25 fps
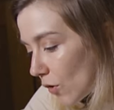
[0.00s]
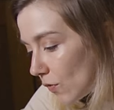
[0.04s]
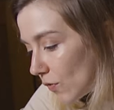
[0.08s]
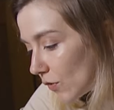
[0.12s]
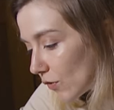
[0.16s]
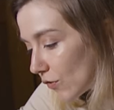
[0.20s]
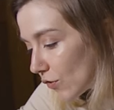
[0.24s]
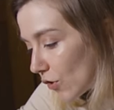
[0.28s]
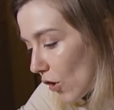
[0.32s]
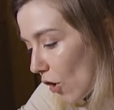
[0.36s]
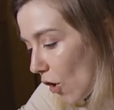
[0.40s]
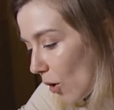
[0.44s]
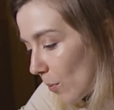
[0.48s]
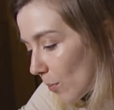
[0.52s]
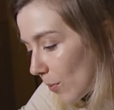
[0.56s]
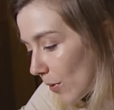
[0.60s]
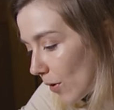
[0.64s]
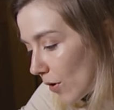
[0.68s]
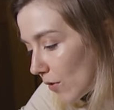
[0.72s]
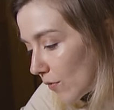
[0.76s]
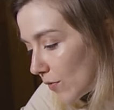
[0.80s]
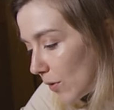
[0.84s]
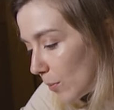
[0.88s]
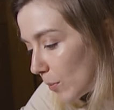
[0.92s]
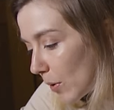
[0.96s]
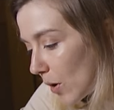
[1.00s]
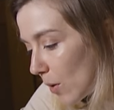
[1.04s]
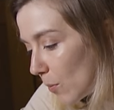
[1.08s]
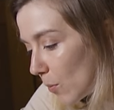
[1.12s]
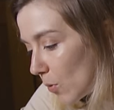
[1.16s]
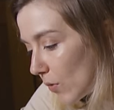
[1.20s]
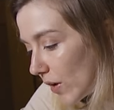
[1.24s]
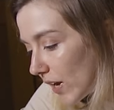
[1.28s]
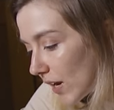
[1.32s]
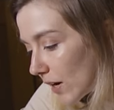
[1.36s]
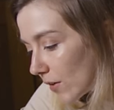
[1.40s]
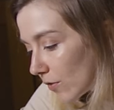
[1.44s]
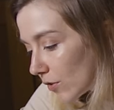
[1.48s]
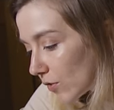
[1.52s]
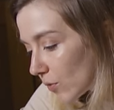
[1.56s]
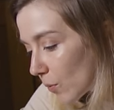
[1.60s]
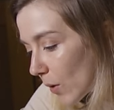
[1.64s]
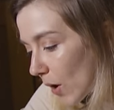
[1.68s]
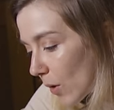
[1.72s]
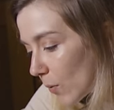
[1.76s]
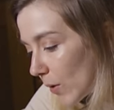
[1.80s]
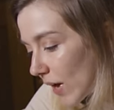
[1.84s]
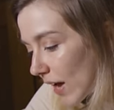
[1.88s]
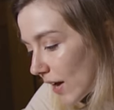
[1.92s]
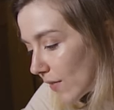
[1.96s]
on the top of the pommel here as
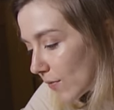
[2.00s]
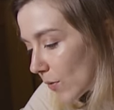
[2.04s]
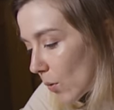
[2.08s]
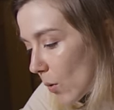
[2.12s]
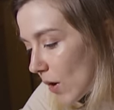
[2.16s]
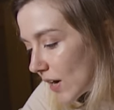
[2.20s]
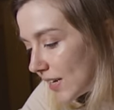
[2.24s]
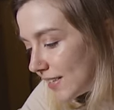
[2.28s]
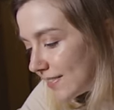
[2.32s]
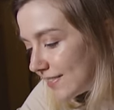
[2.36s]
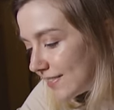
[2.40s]
well, we have quite